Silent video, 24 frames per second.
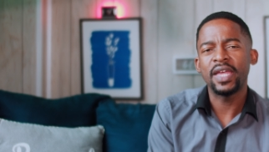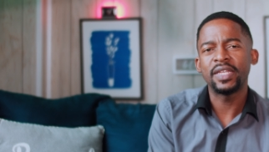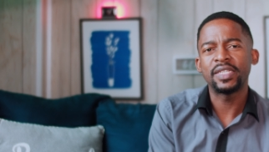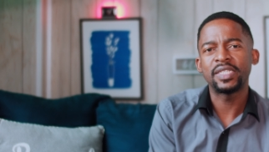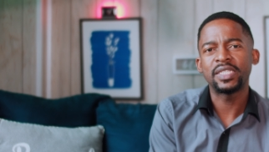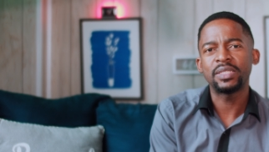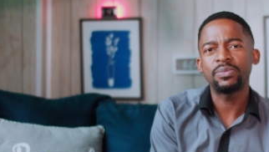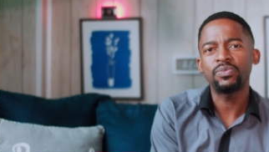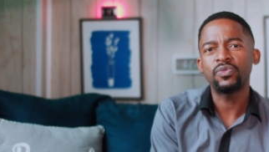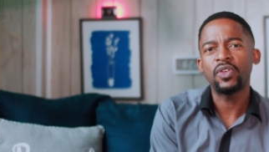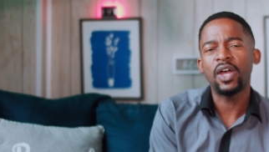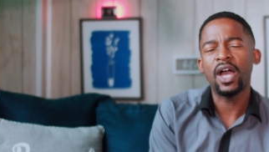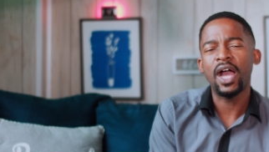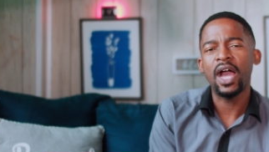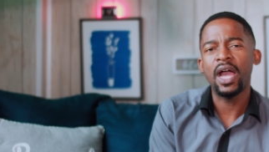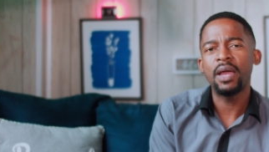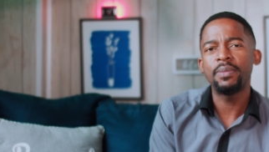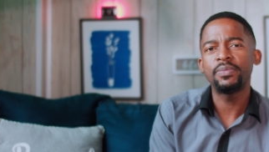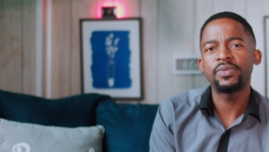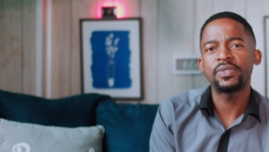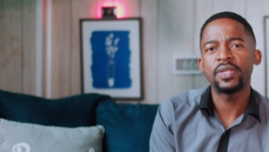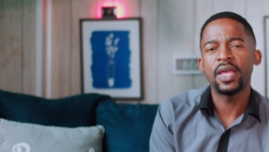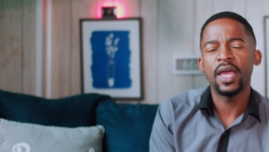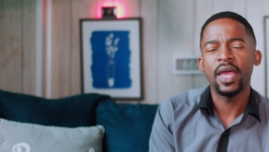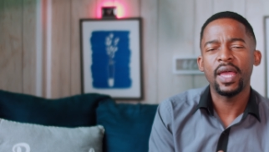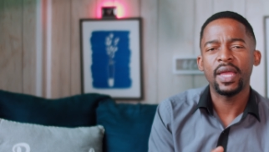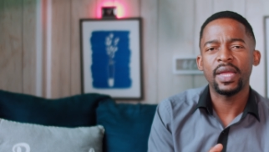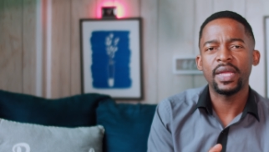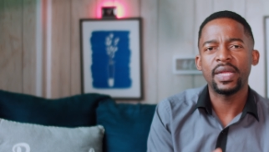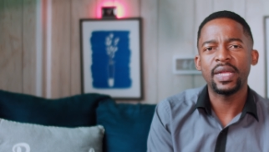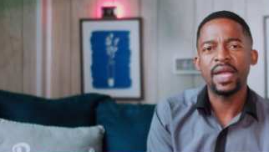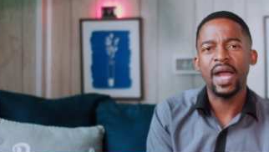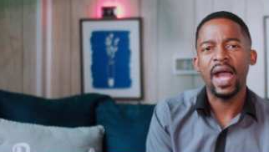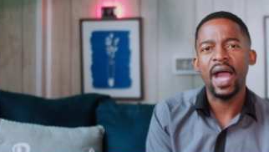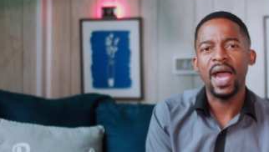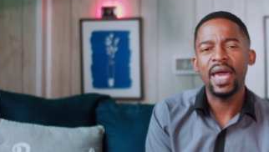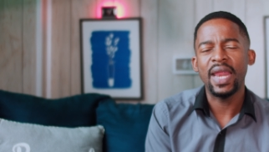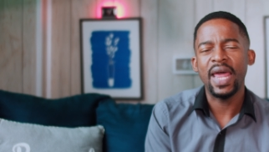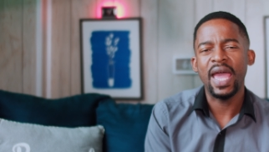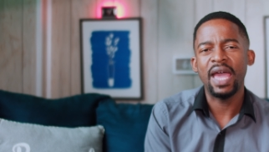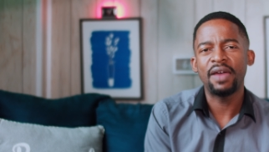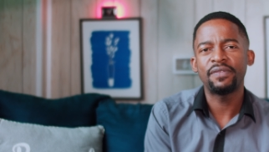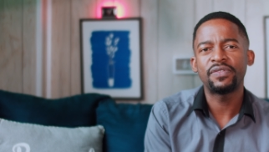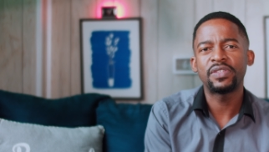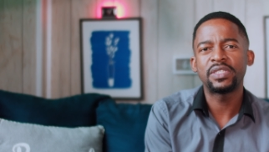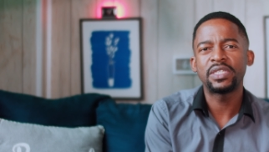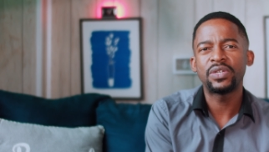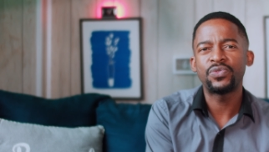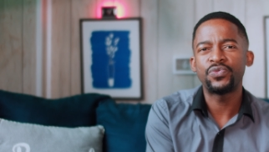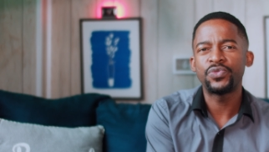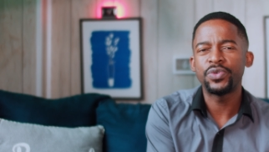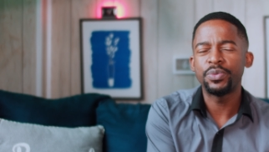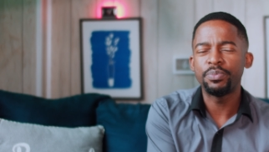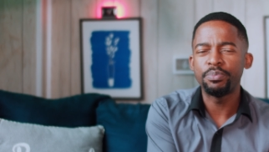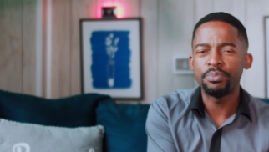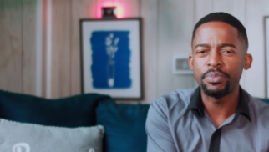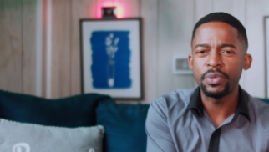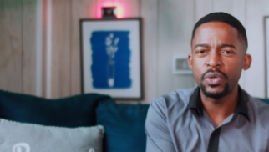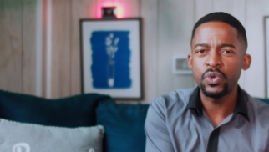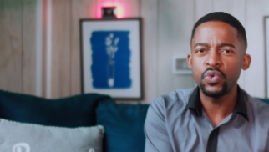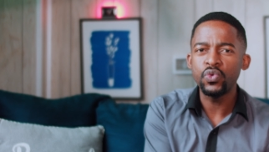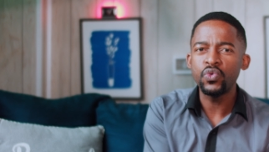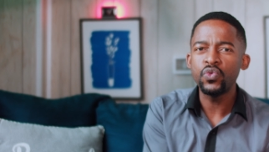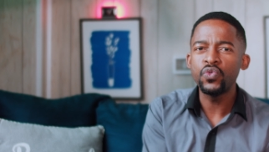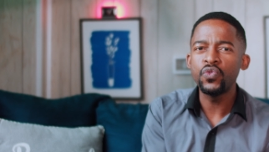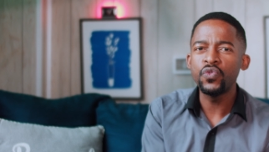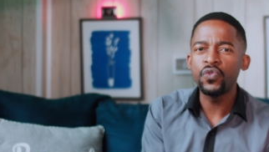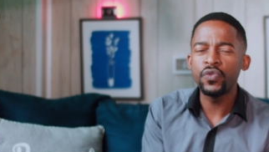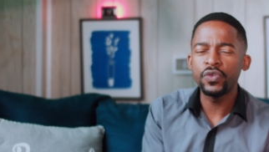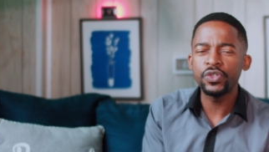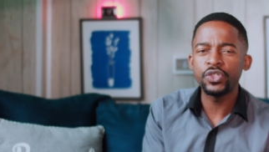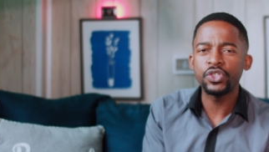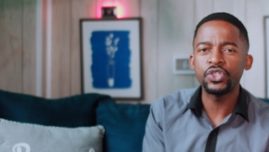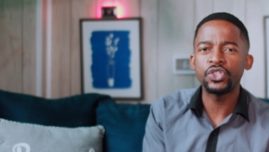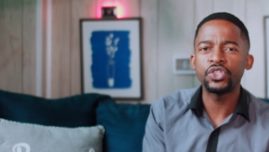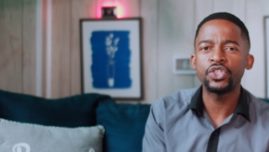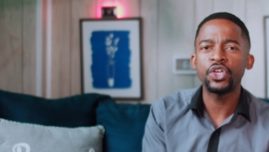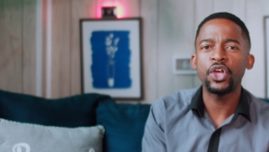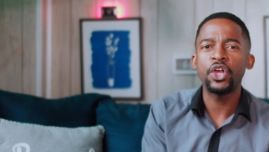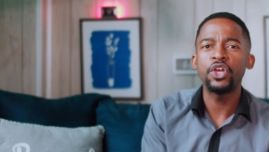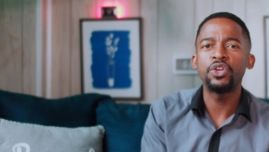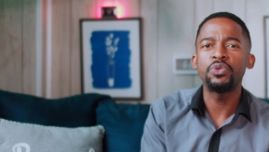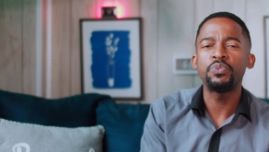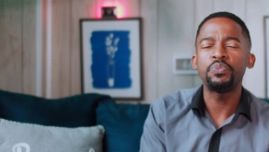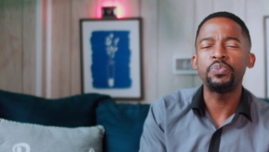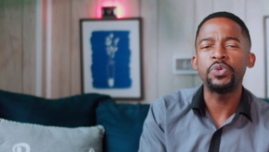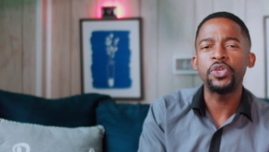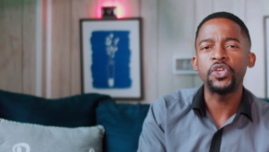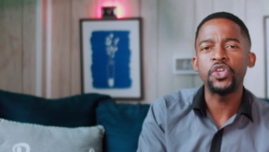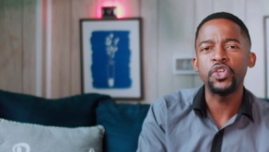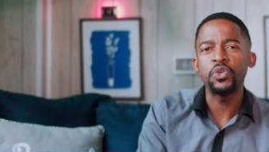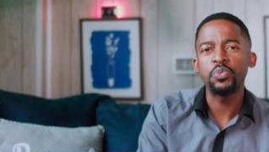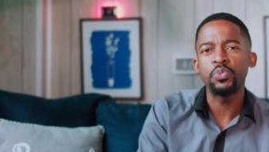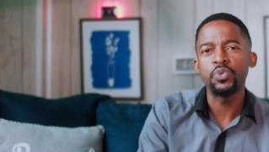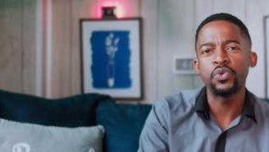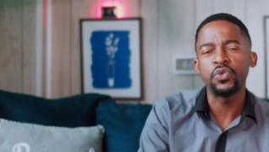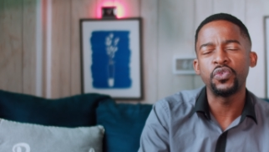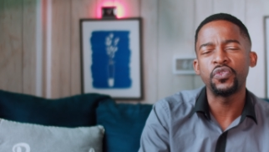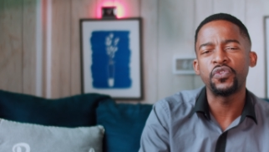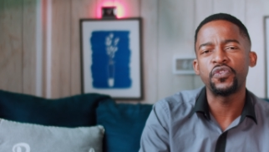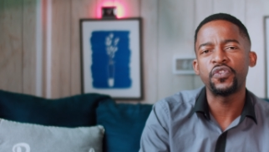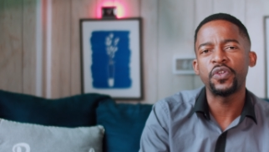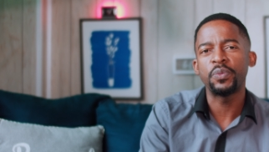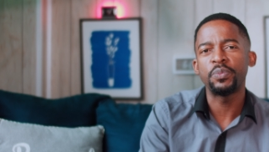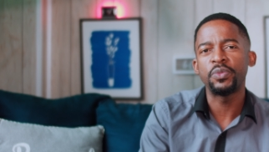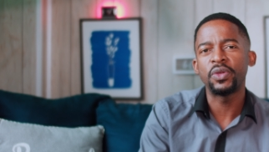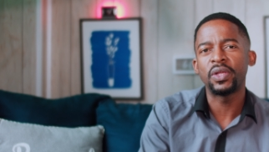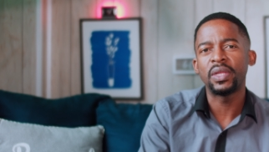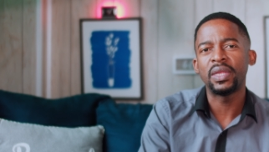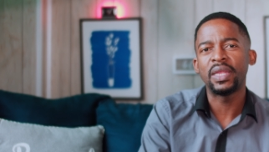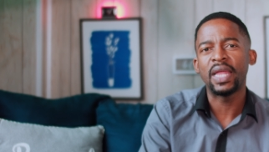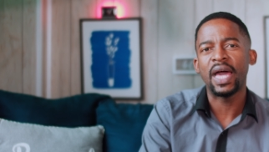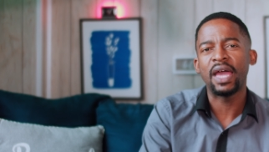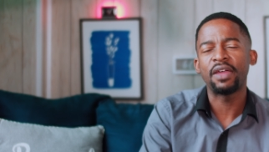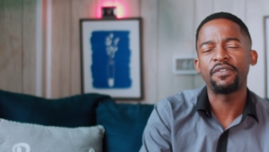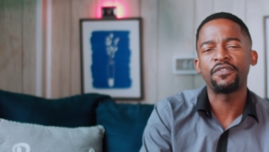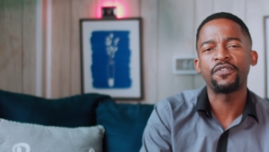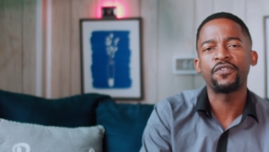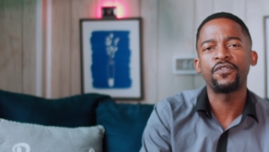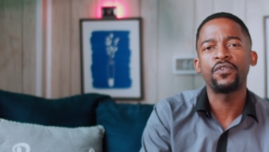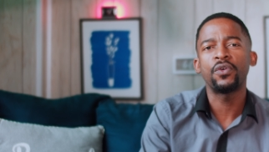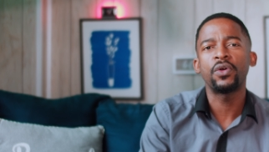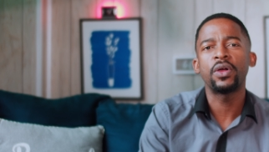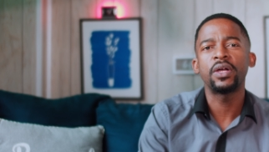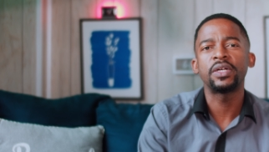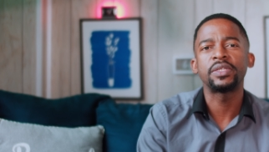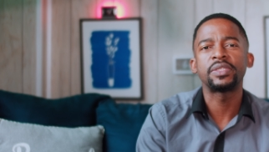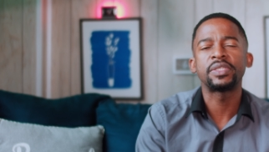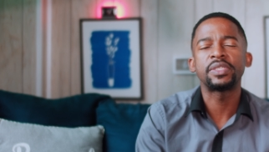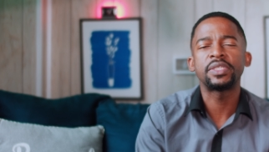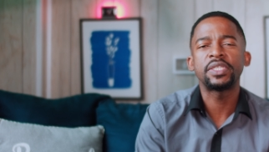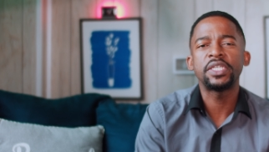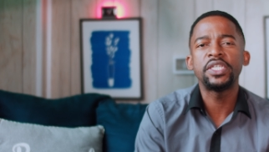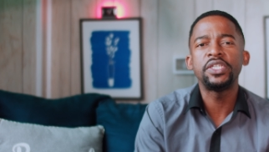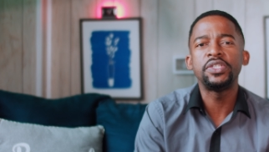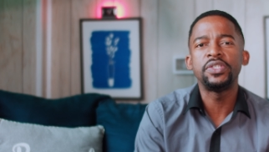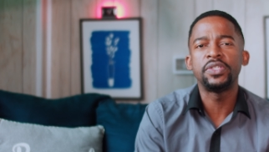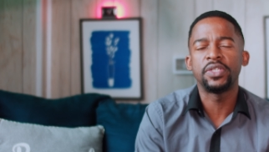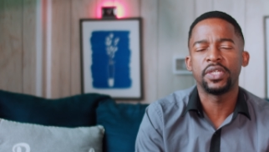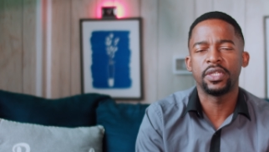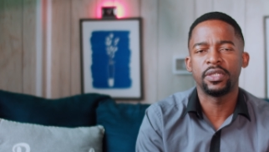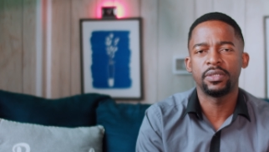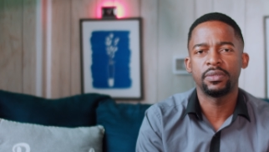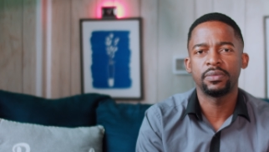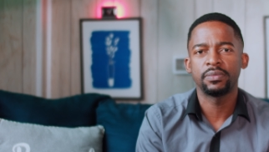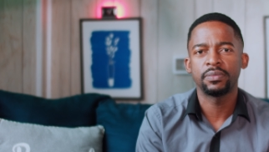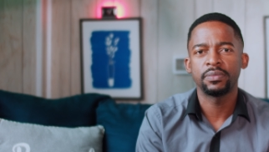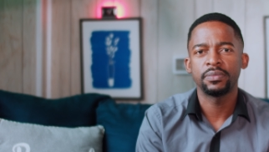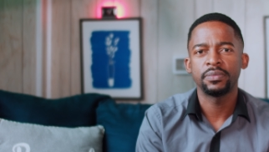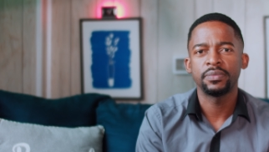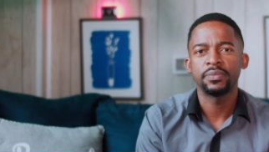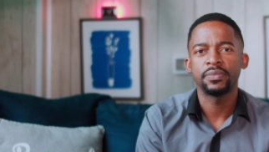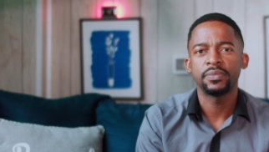and sometimes God have to remove certain people from your life for a season.